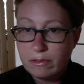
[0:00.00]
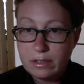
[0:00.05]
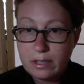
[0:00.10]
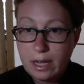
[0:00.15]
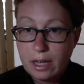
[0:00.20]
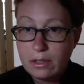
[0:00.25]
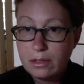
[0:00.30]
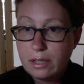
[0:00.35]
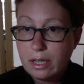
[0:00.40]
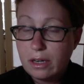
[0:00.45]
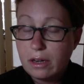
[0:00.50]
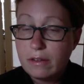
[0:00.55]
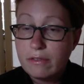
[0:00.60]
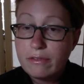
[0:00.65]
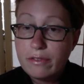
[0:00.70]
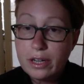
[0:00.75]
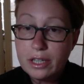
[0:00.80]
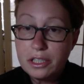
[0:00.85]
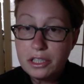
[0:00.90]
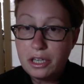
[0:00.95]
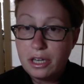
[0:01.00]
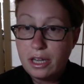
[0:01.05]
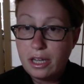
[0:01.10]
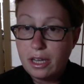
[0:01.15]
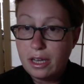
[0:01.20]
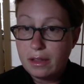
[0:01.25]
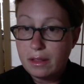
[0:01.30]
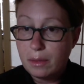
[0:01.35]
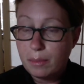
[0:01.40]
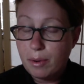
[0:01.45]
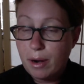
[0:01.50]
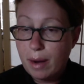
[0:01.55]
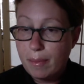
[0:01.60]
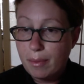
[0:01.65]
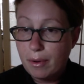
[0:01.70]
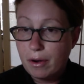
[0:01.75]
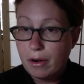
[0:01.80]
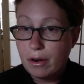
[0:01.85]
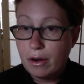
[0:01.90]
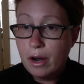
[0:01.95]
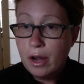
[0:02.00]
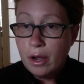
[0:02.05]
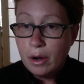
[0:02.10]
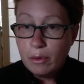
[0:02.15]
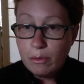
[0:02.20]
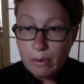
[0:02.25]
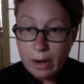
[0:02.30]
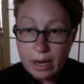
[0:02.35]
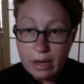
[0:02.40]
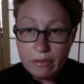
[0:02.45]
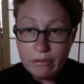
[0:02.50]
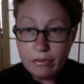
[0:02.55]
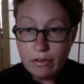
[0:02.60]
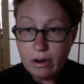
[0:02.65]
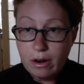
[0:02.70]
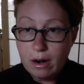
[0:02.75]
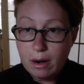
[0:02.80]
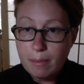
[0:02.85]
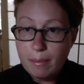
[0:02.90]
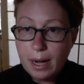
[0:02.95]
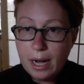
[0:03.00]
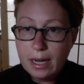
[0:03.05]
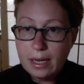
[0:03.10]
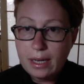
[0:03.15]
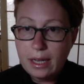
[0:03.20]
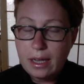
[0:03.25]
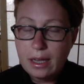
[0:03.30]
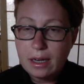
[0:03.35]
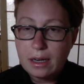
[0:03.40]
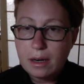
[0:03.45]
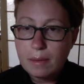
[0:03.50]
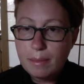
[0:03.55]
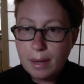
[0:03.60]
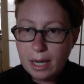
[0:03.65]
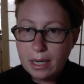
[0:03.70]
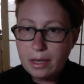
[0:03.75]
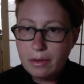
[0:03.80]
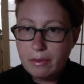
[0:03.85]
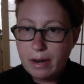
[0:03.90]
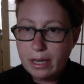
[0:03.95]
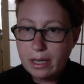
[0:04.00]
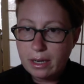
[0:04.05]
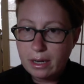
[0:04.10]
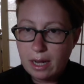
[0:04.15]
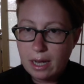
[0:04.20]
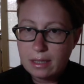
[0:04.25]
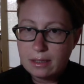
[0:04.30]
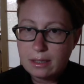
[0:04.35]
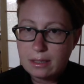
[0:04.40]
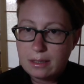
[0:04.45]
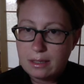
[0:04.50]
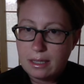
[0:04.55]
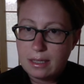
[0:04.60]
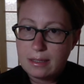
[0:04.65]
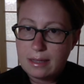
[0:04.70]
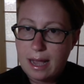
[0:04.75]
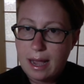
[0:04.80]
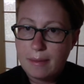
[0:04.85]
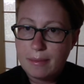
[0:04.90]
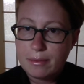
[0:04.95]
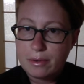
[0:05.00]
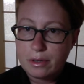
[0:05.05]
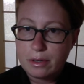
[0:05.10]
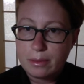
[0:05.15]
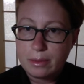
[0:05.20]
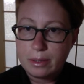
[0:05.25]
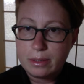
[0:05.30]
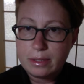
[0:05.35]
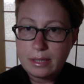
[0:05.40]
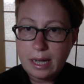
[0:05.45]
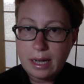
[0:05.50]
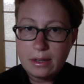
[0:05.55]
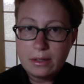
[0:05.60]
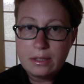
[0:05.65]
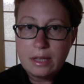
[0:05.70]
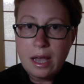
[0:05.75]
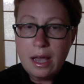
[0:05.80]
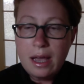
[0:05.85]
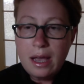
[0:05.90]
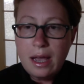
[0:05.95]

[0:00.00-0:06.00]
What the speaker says: cells that aren't functioning at the proper rate for our body. And our body recognizes these abnormal cells.